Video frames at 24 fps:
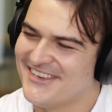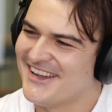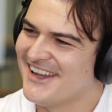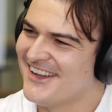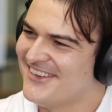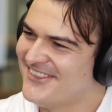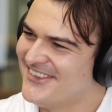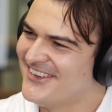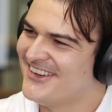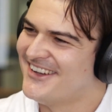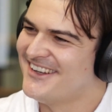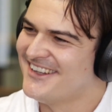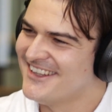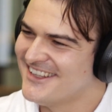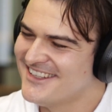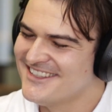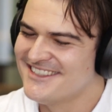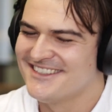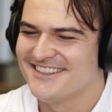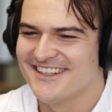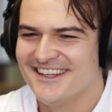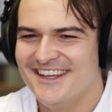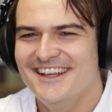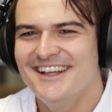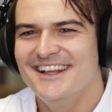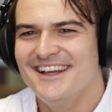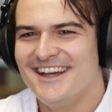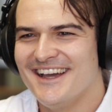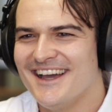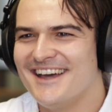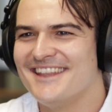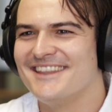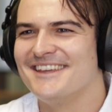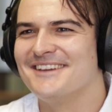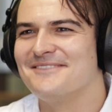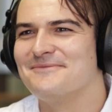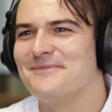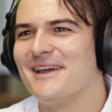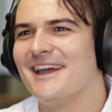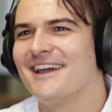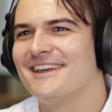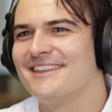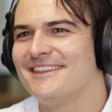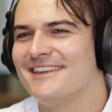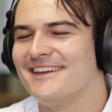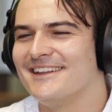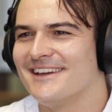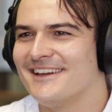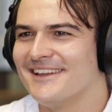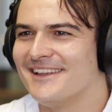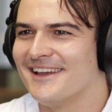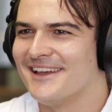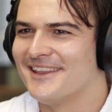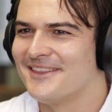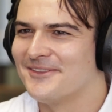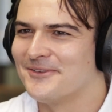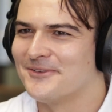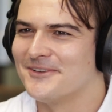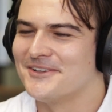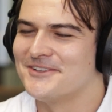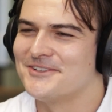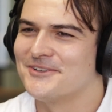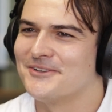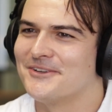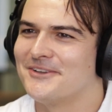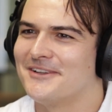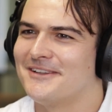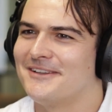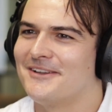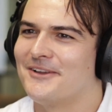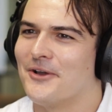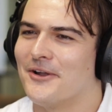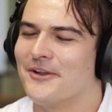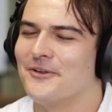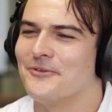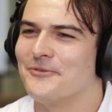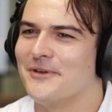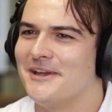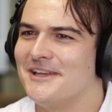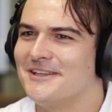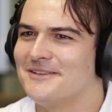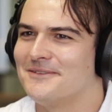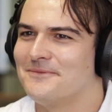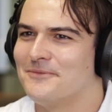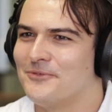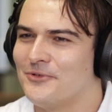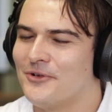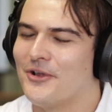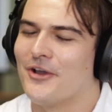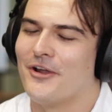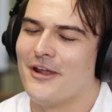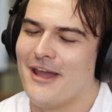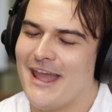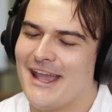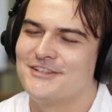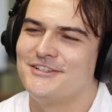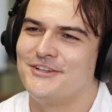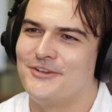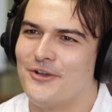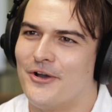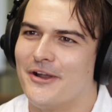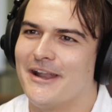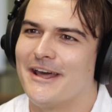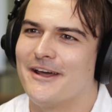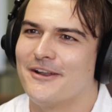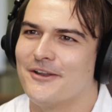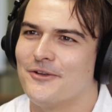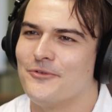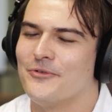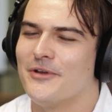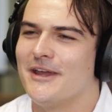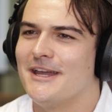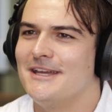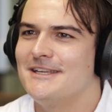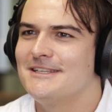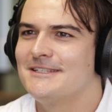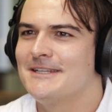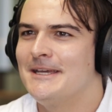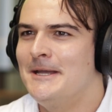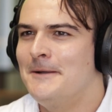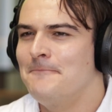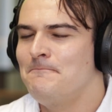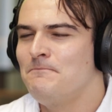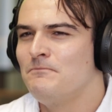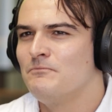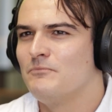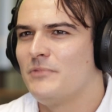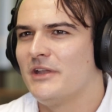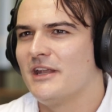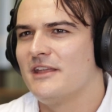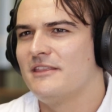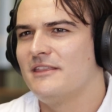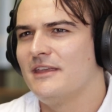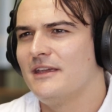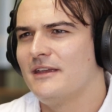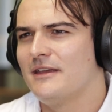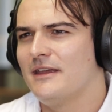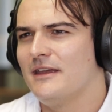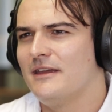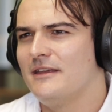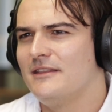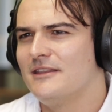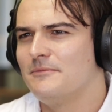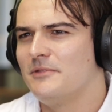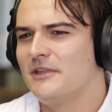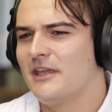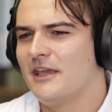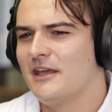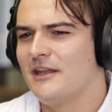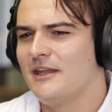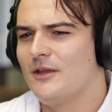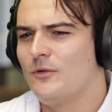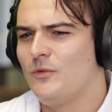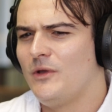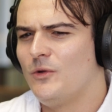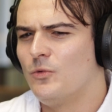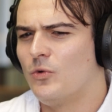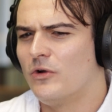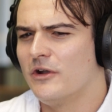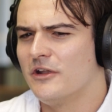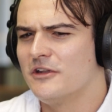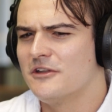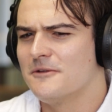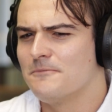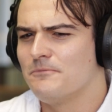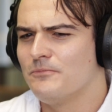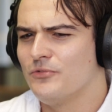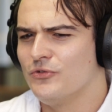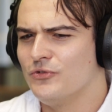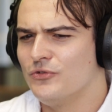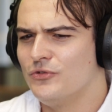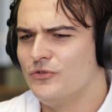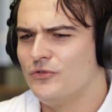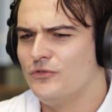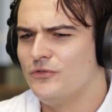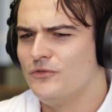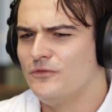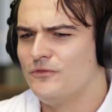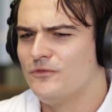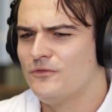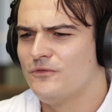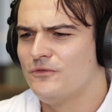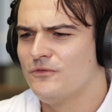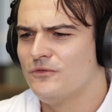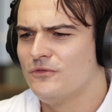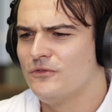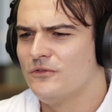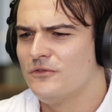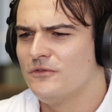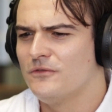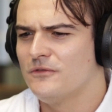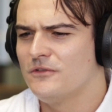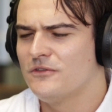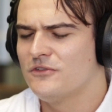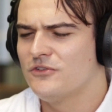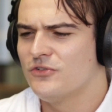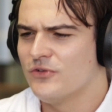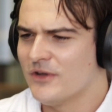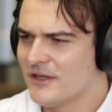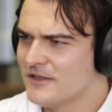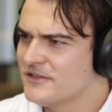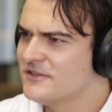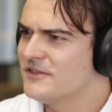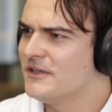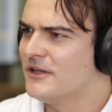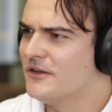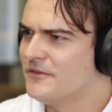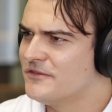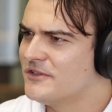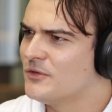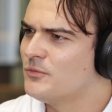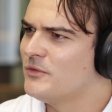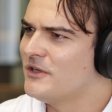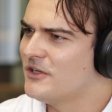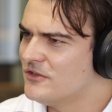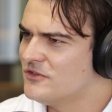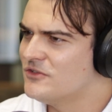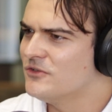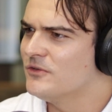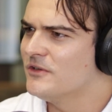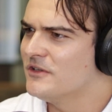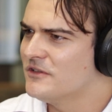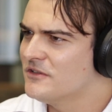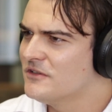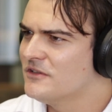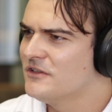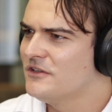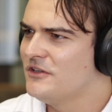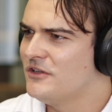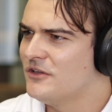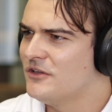honest. I think back then I thought I should have got out and raised. But I think in the beginning we wanted to prove to ourselves that we could do it.